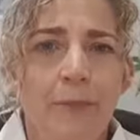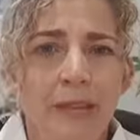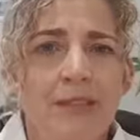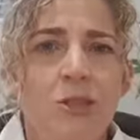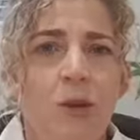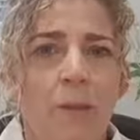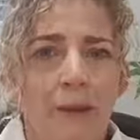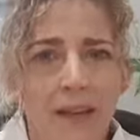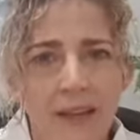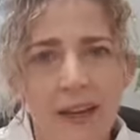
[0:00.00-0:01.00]
picks you up
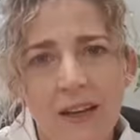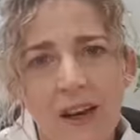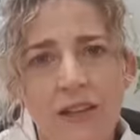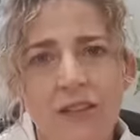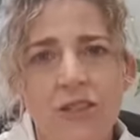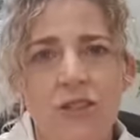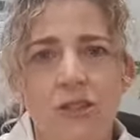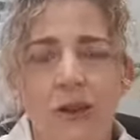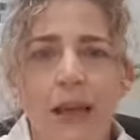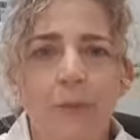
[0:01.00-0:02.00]
and enlivens
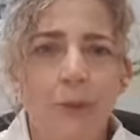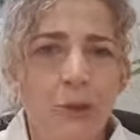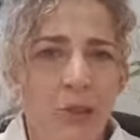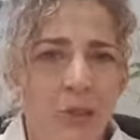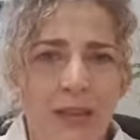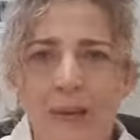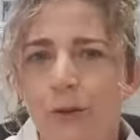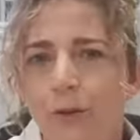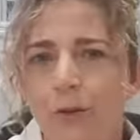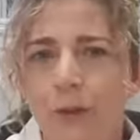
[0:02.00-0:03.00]
you and puts you in that
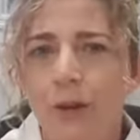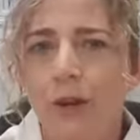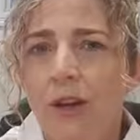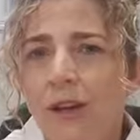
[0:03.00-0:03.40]
good mood.